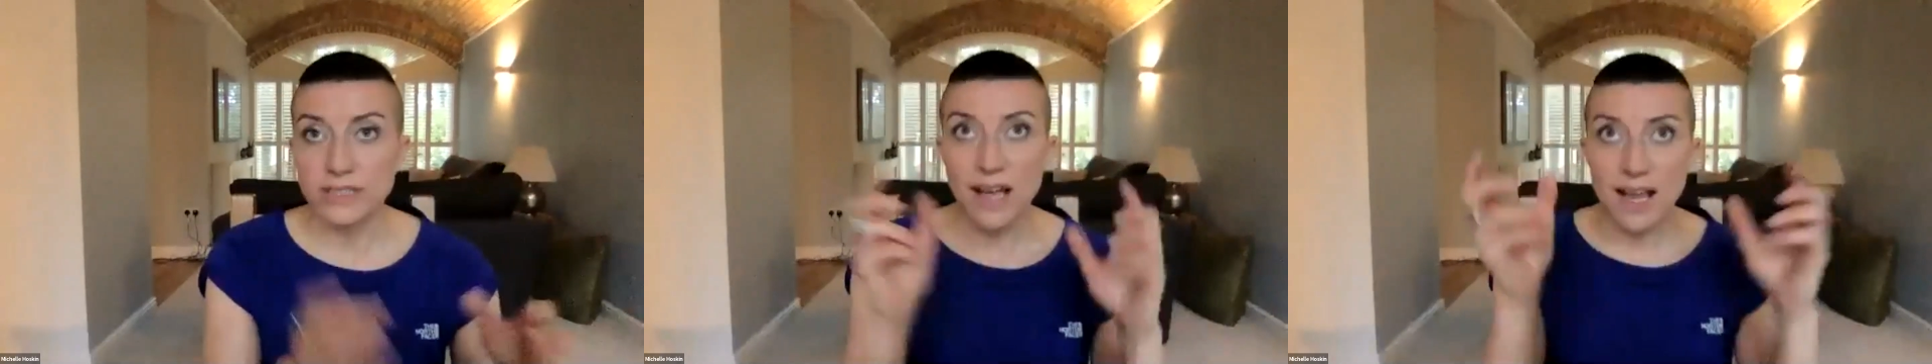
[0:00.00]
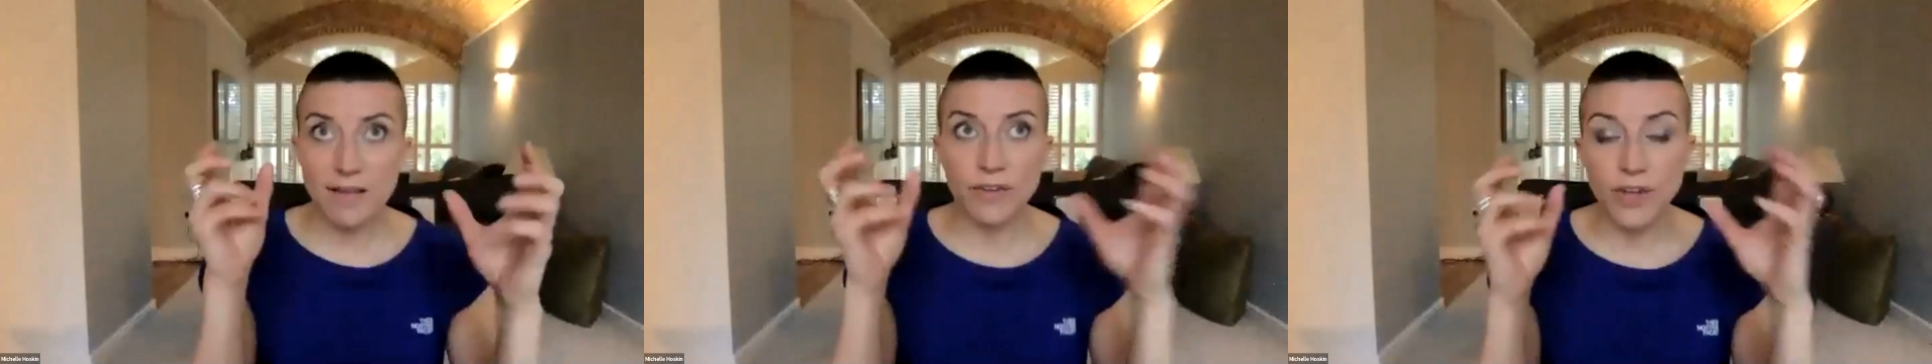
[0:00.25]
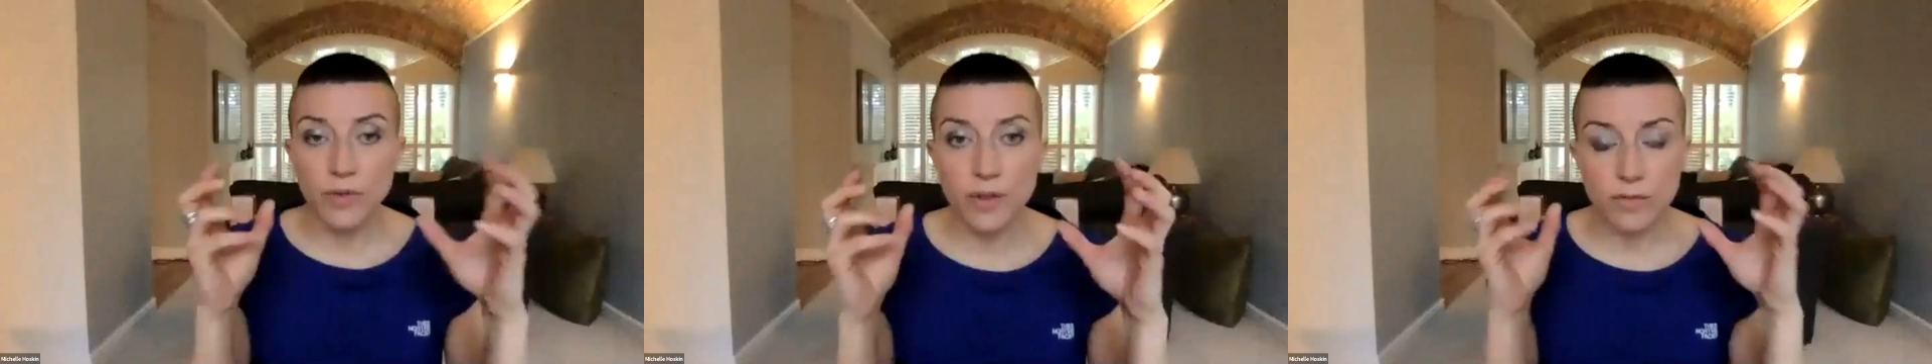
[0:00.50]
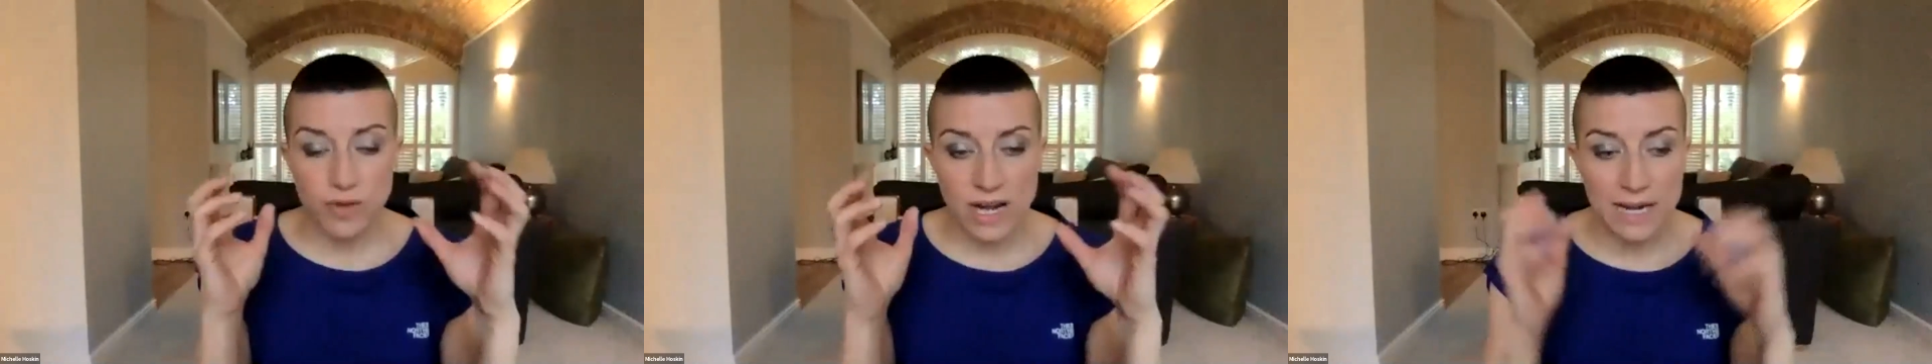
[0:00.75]
I have a few
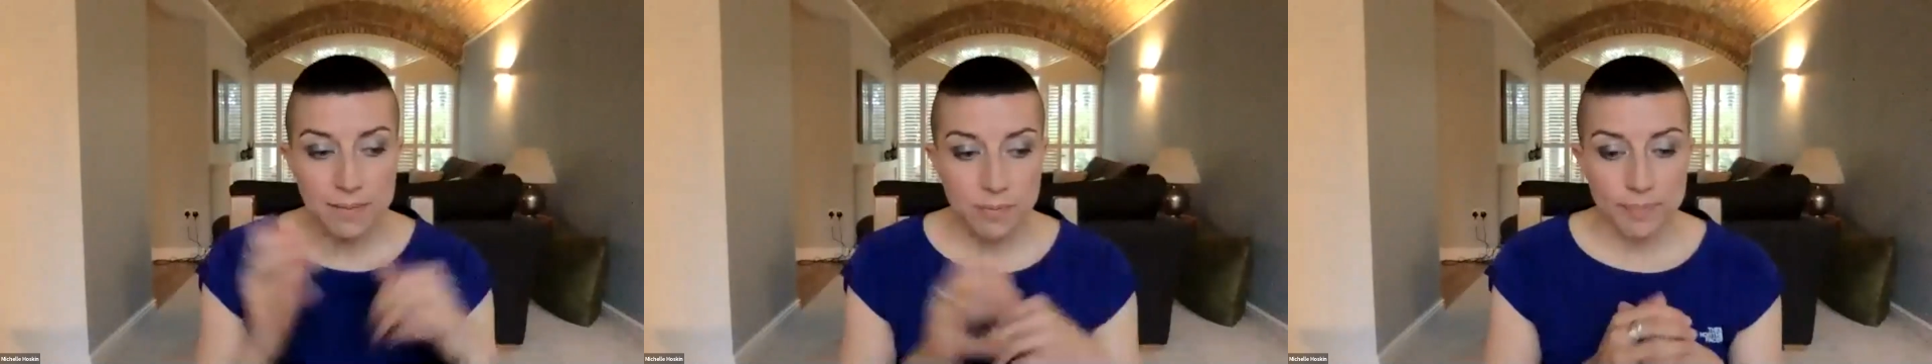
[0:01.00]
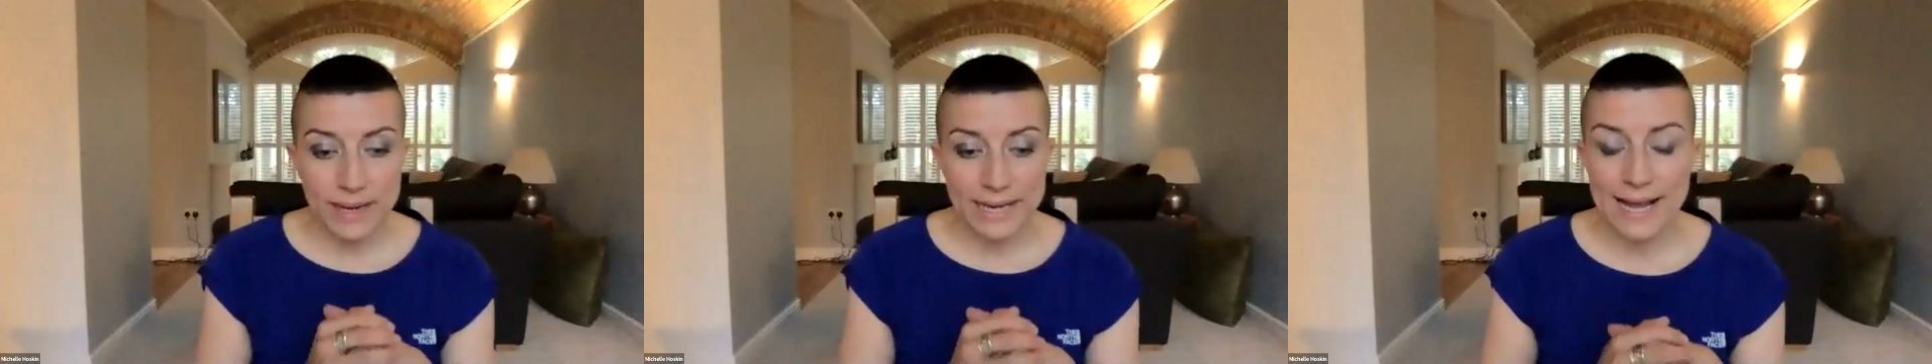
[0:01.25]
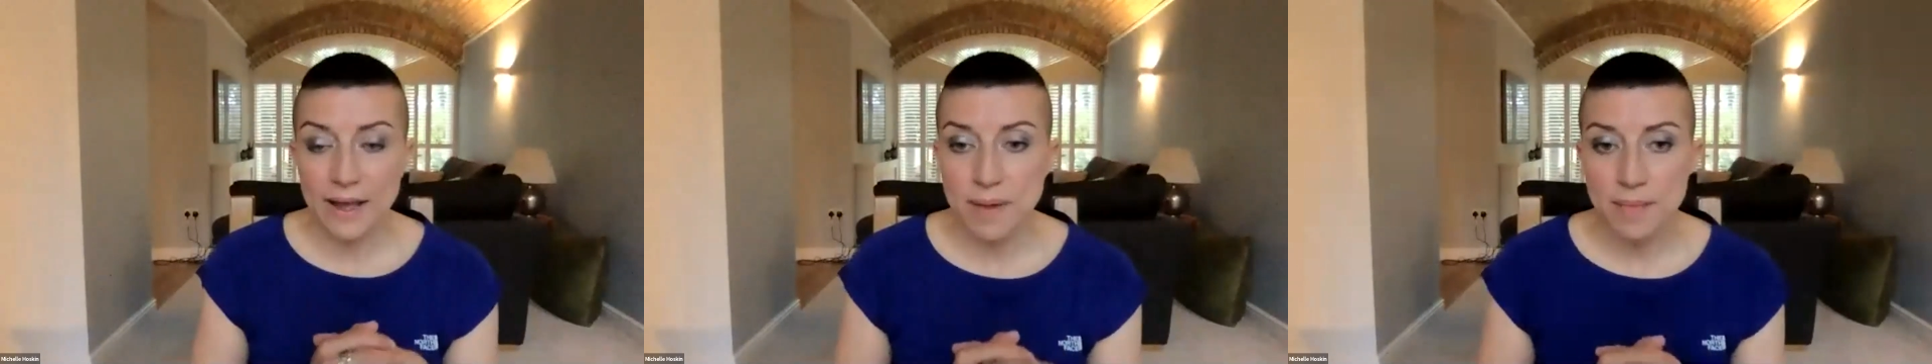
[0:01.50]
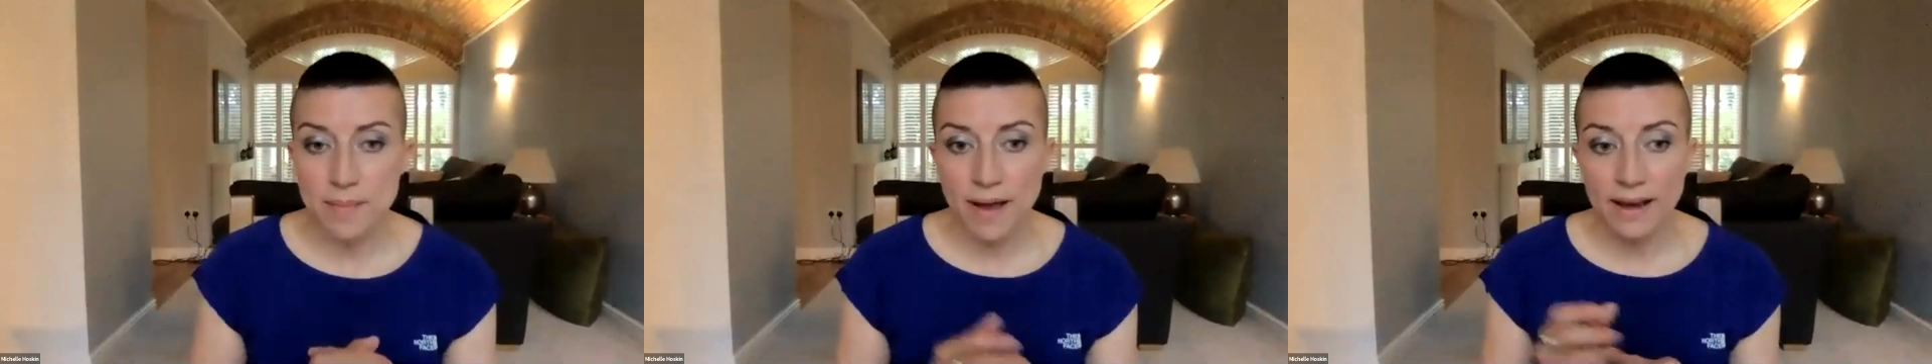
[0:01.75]
that really pick out in my
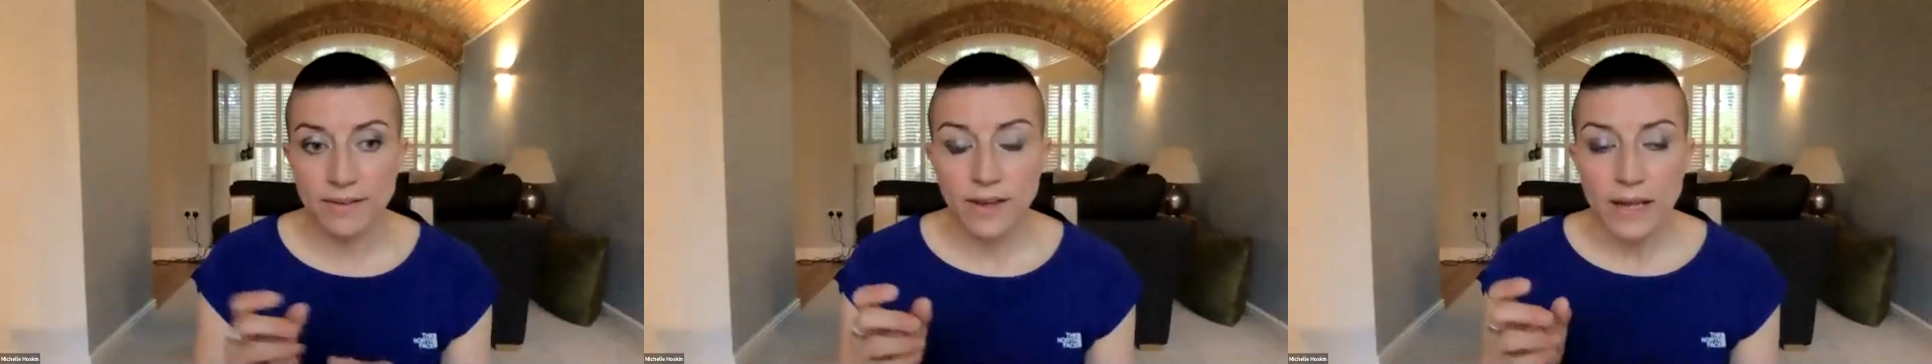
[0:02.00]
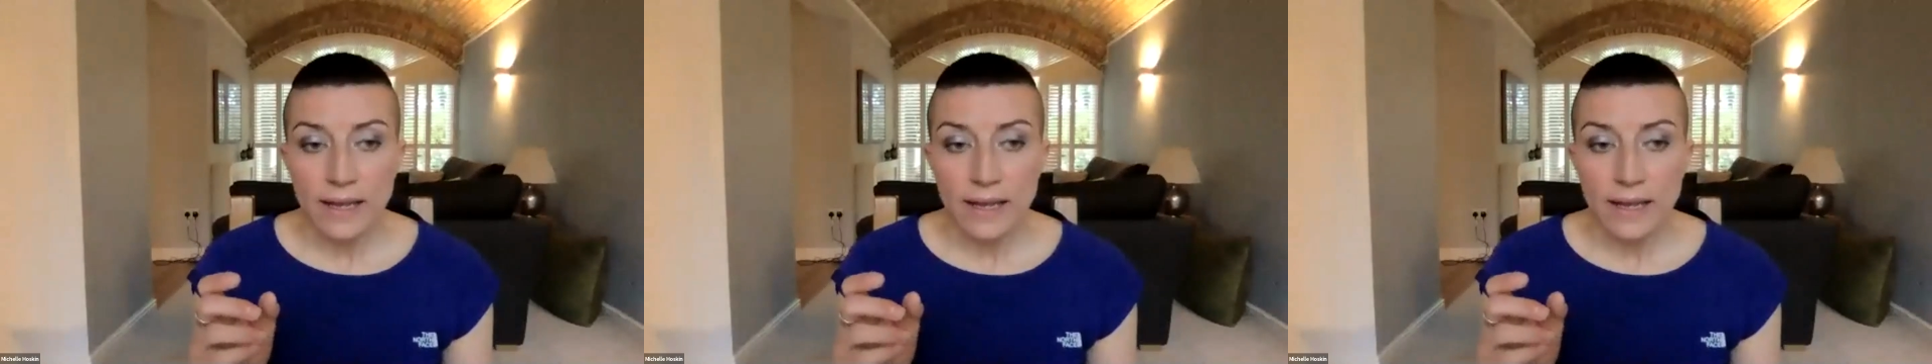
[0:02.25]
mind.